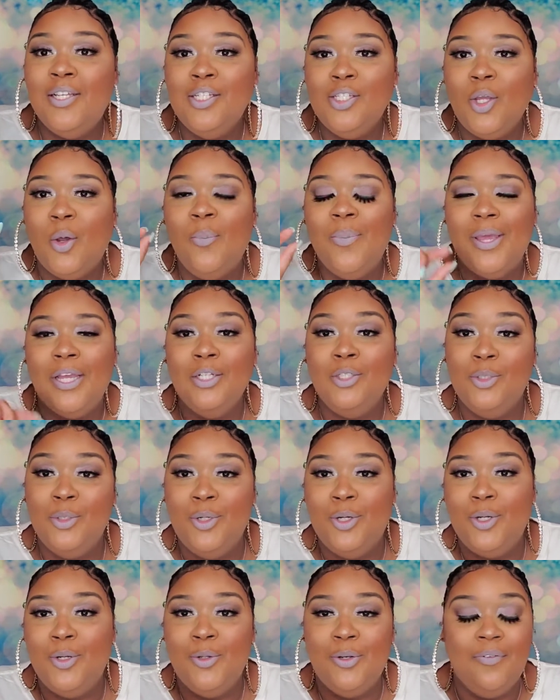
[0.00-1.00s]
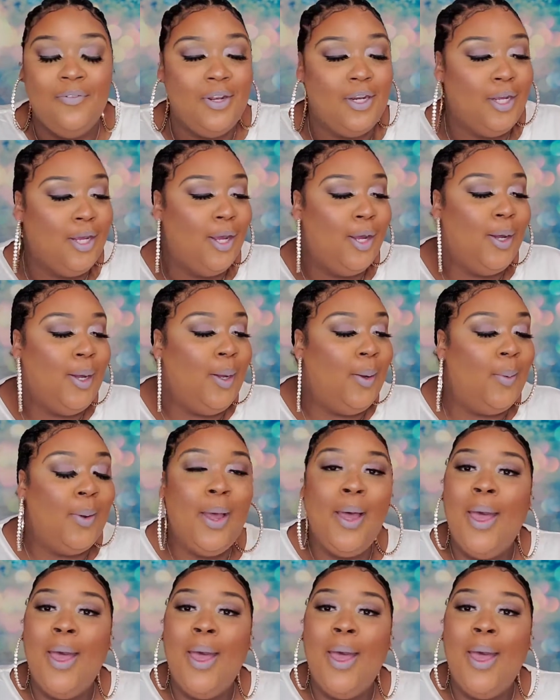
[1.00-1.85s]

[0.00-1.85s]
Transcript: so me and Drew could do the video,